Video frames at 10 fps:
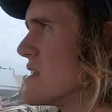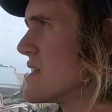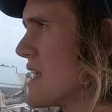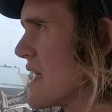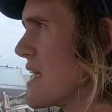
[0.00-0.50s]

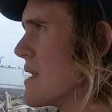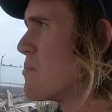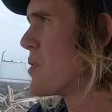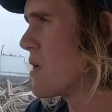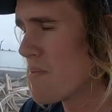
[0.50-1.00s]
seed
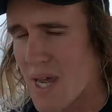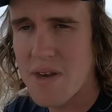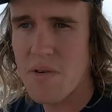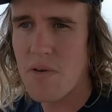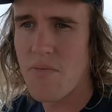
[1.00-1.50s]
per
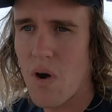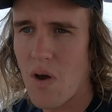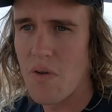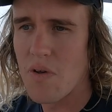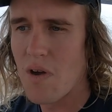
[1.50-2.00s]
metre of
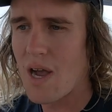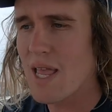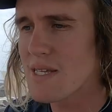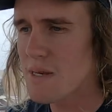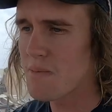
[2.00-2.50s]
row. I
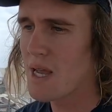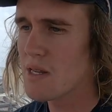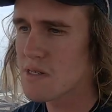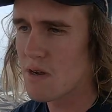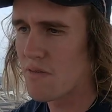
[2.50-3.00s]
guess a
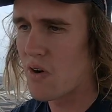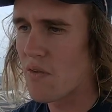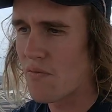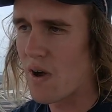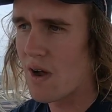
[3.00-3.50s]
metre's not
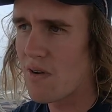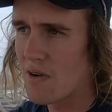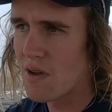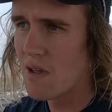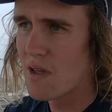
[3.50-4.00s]
very far,
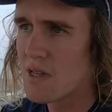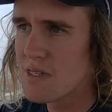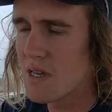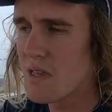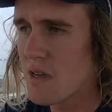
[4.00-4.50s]
and
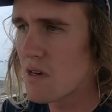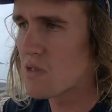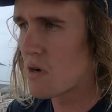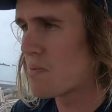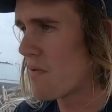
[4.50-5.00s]
it's only got to
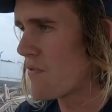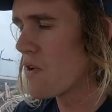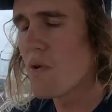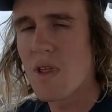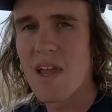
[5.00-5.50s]
drop a
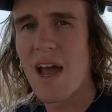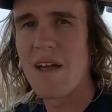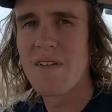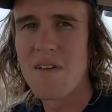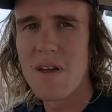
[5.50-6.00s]
few in that
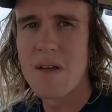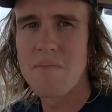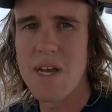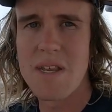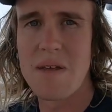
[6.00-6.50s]

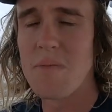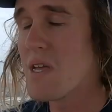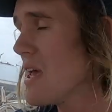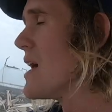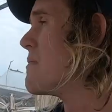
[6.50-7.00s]
metre,
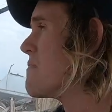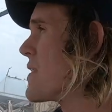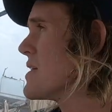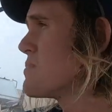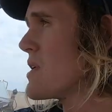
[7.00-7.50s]
but yeah,
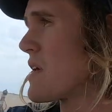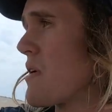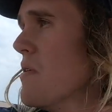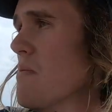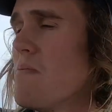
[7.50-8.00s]
that's pretty
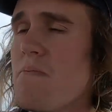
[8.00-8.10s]
cool.